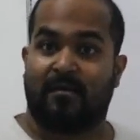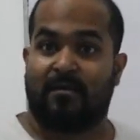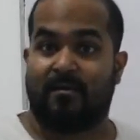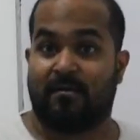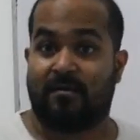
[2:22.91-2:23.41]

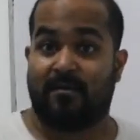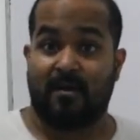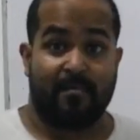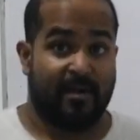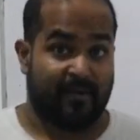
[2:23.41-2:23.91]
the
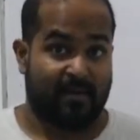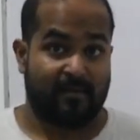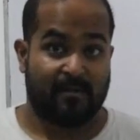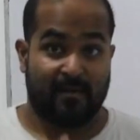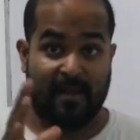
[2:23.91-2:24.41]

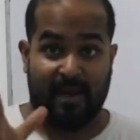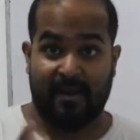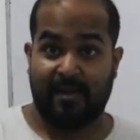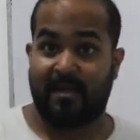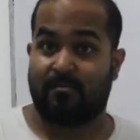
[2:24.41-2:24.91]
American
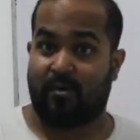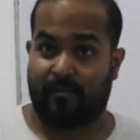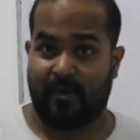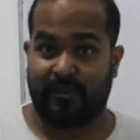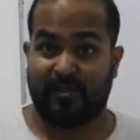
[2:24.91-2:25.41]
Canadian
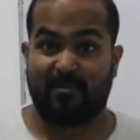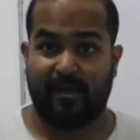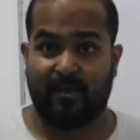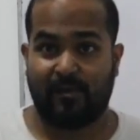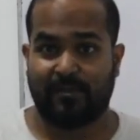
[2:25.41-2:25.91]
population
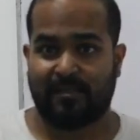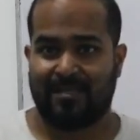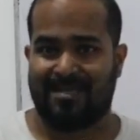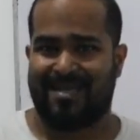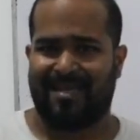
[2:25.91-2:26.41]
because